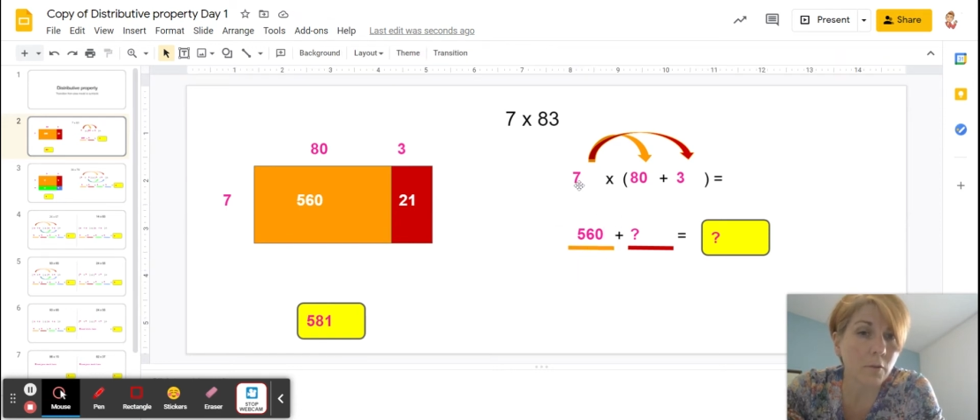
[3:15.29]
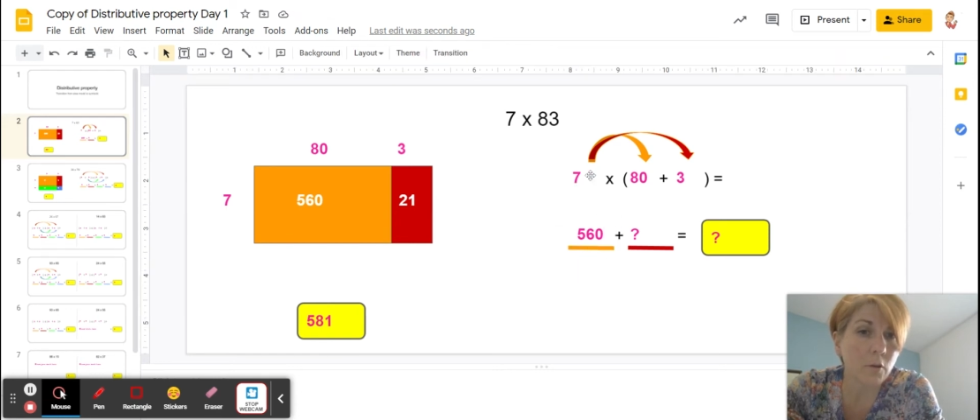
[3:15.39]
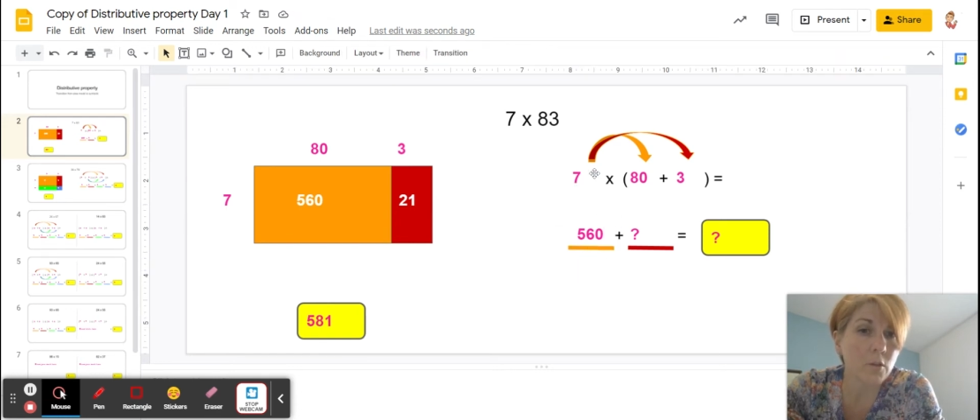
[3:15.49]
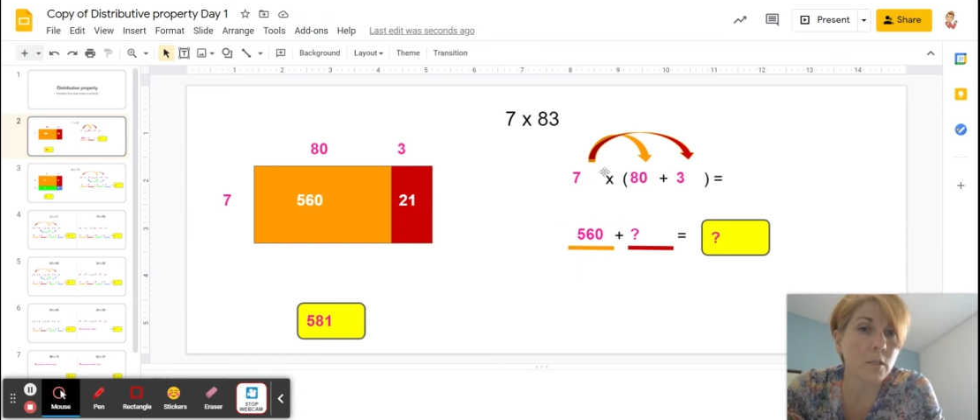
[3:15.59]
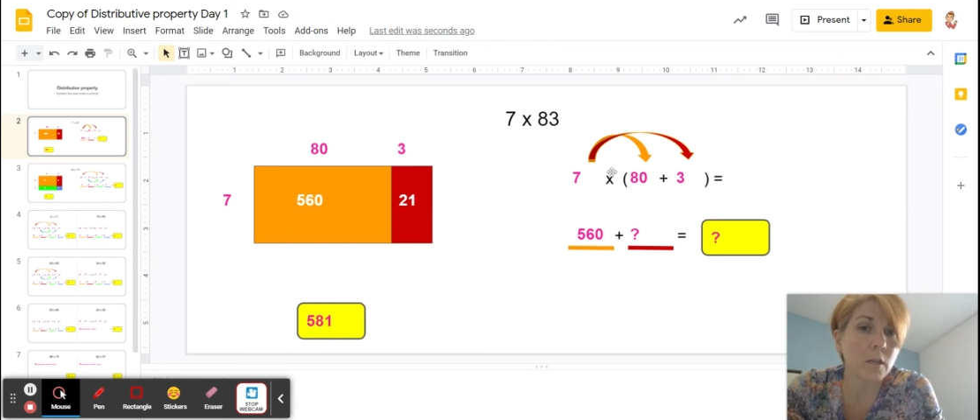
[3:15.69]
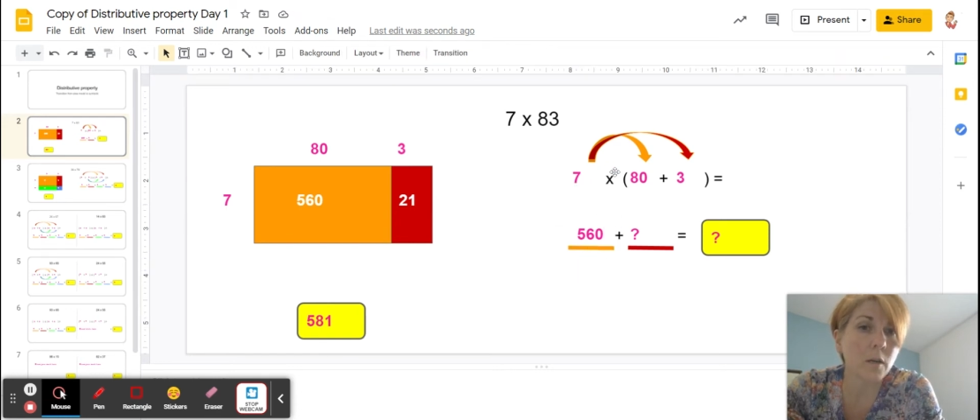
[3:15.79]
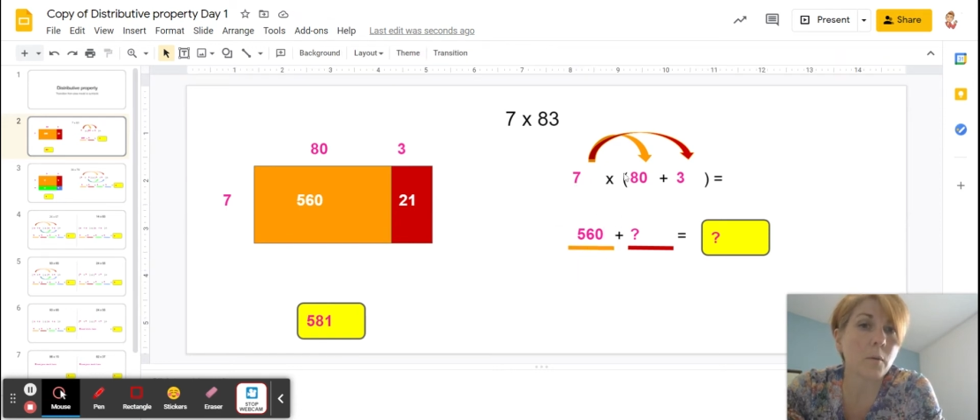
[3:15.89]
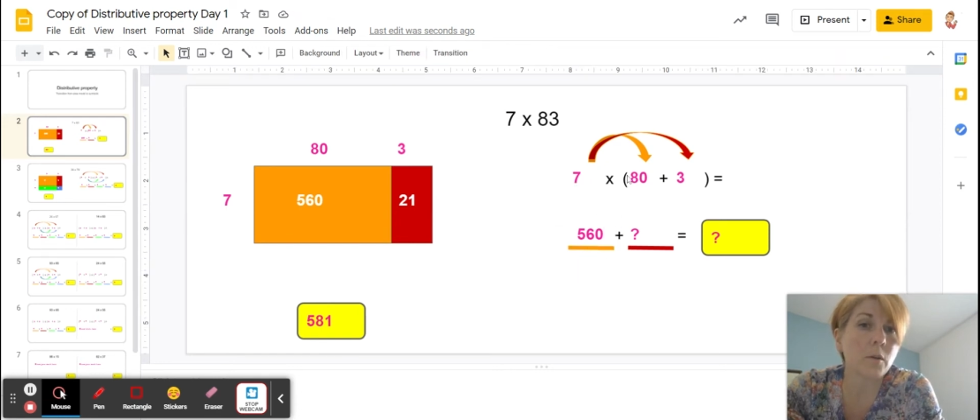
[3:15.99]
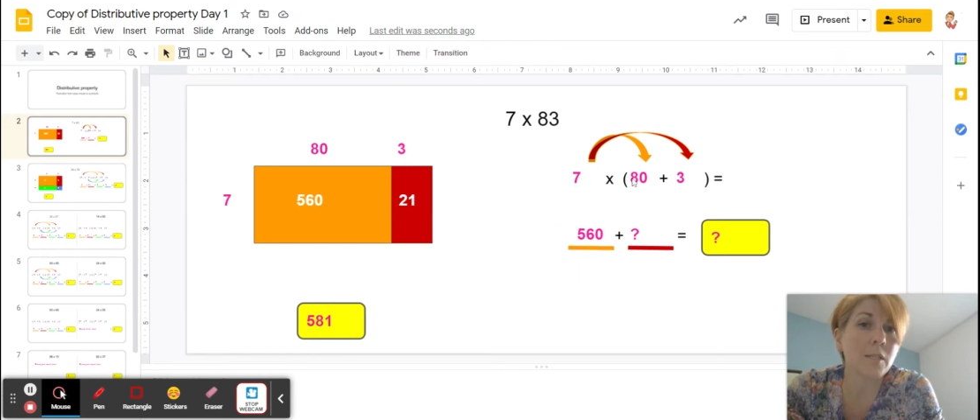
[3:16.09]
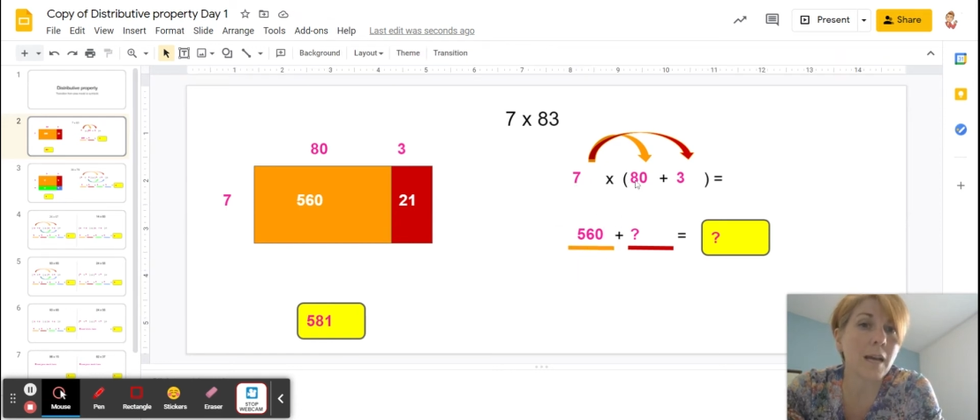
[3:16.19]
first
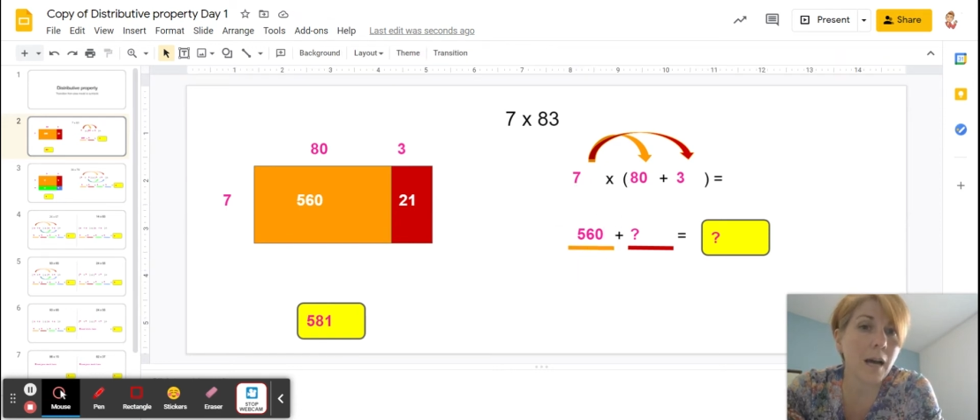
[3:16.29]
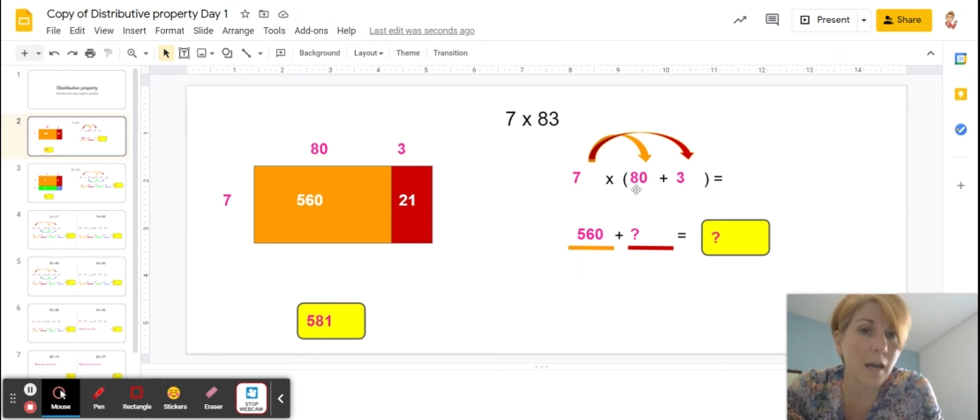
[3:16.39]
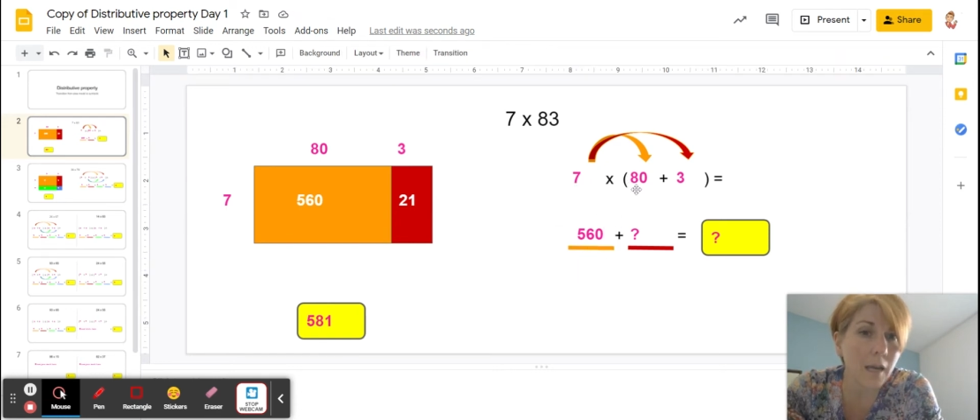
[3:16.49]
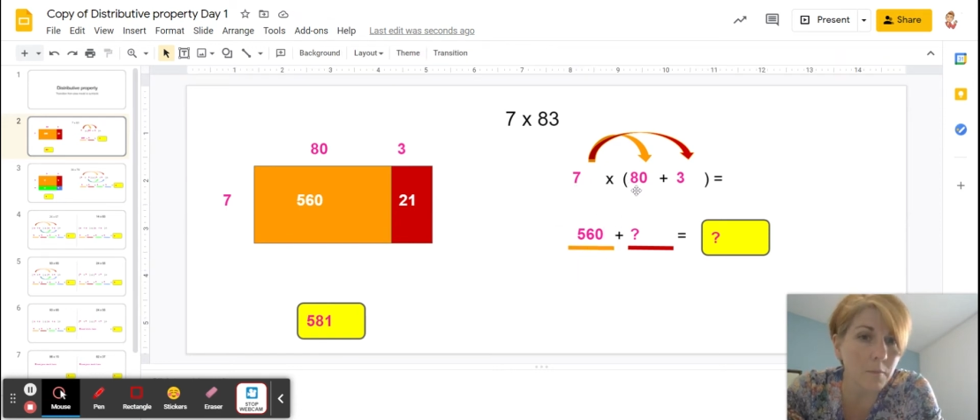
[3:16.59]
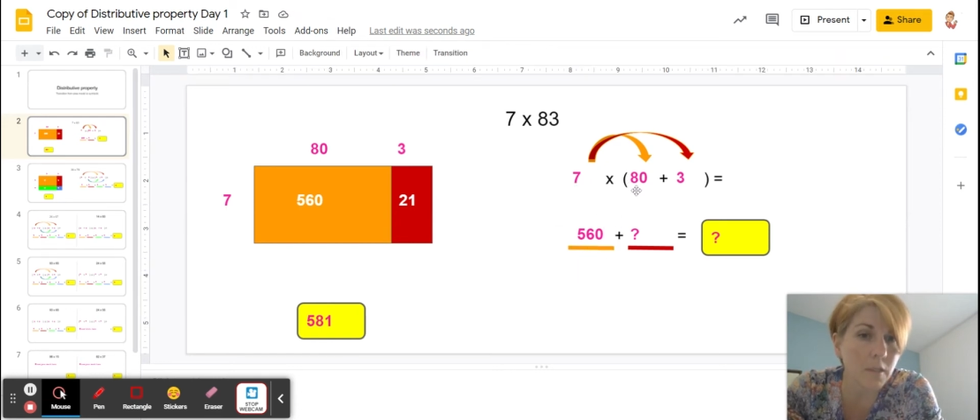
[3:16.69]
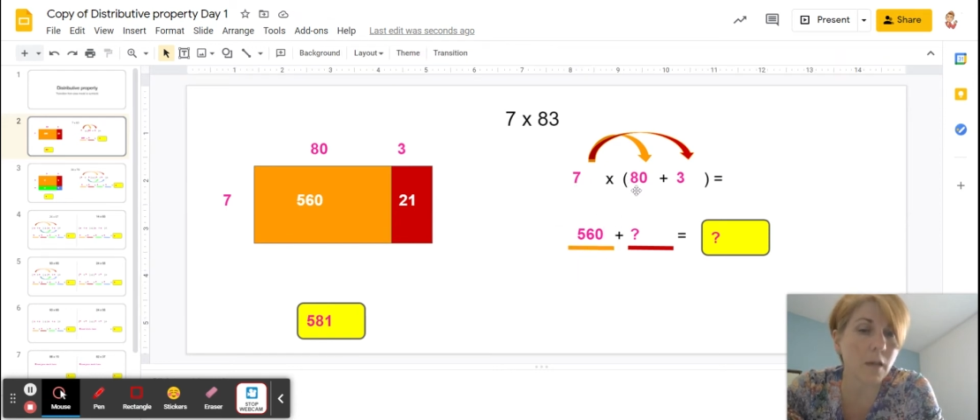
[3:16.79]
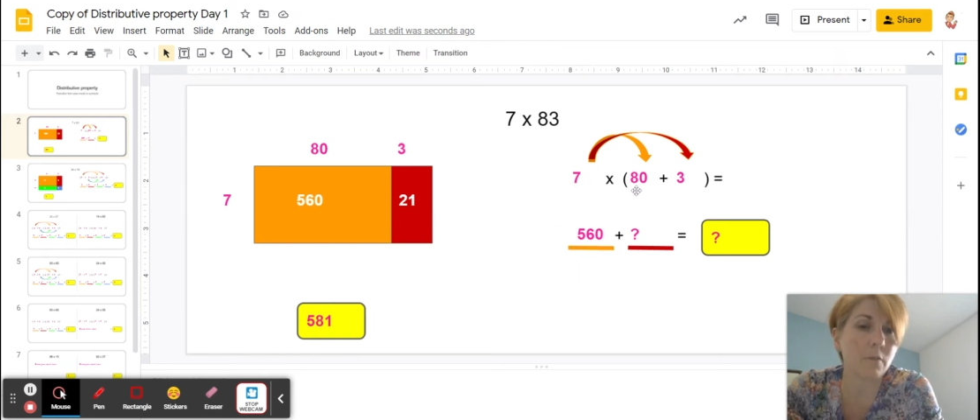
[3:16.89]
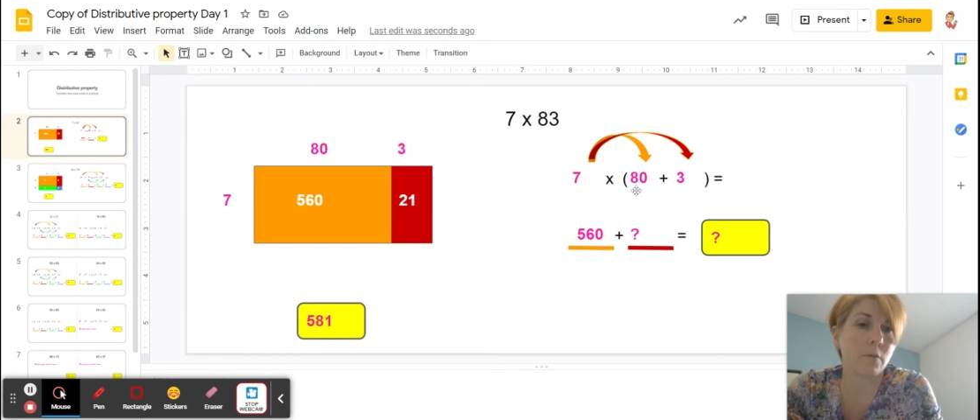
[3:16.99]
number times that